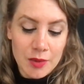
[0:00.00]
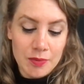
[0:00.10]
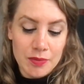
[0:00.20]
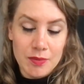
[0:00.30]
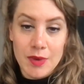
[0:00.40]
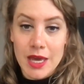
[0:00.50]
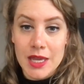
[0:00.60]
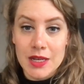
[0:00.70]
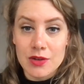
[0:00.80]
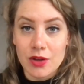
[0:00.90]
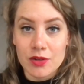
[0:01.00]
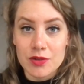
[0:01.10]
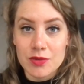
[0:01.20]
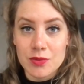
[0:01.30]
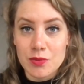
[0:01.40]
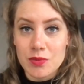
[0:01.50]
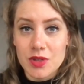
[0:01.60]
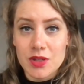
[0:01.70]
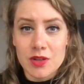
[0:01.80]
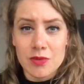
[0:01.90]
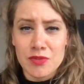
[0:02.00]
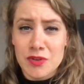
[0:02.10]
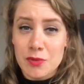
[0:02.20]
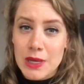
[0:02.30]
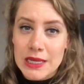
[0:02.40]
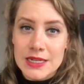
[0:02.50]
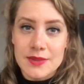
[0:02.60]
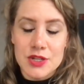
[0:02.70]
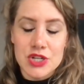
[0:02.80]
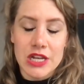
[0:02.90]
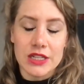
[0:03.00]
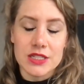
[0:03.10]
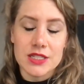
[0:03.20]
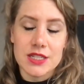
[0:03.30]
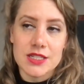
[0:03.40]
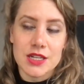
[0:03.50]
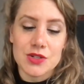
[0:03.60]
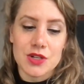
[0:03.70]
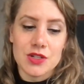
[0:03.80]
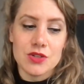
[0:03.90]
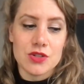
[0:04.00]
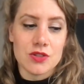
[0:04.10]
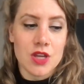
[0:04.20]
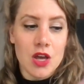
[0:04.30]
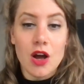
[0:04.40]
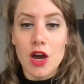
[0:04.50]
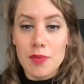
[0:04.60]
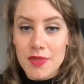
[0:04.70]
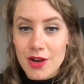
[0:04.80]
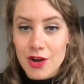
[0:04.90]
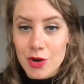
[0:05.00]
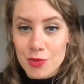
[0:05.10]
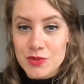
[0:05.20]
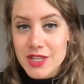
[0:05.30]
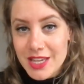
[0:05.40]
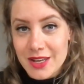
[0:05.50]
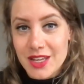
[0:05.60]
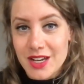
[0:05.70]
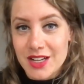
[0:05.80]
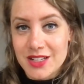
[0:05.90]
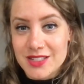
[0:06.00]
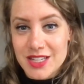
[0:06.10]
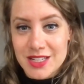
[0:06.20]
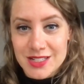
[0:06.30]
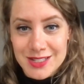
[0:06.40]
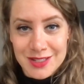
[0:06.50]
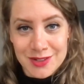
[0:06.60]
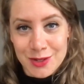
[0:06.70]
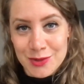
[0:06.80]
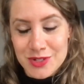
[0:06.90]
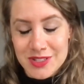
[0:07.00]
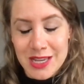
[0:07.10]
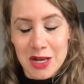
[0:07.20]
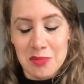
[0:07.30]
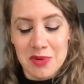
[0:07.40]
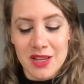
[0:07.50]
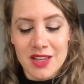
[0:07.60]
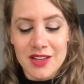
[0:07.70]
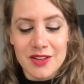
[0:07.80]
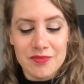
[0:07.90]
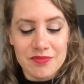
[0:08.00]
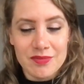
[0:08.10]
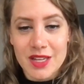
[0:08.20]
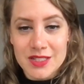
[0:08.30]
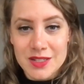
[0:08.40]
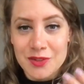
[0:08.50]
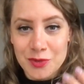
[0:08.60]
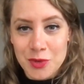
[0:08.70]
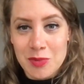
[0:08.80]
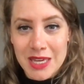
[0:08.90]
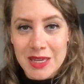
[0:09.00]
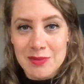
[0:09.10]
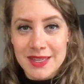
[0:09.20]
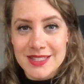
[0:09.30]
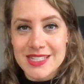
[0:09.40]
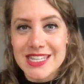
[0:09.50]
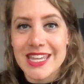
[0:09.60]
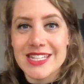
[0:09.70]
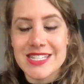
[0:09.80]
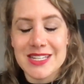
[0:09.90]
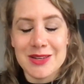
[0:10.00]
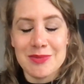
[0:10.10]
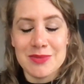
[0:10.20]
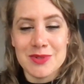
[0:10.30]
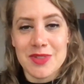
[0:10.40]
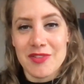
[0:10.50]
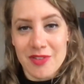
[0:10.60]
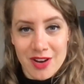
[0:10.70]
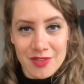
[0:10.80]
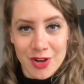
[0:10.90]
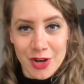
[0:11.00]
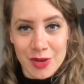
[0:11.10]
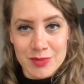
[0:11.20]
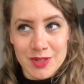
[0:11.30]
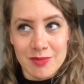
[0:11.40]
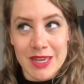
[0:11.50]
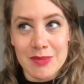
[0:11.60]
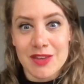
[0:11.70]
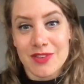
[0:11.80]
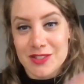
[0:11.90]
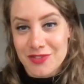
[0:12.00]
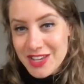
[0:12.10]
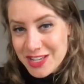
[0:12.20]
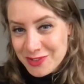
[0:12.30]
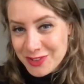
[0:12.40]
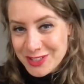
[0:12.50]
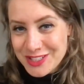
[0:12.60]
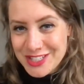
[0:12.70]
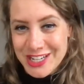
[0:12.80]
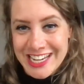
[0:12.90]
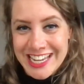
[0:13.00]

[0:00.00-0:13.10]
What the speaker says: might not, feel well in the shelters, etc. To just open the homes and the hearts and, just help until the four babies get to their forever homes. Or maybe if it's a failed foster,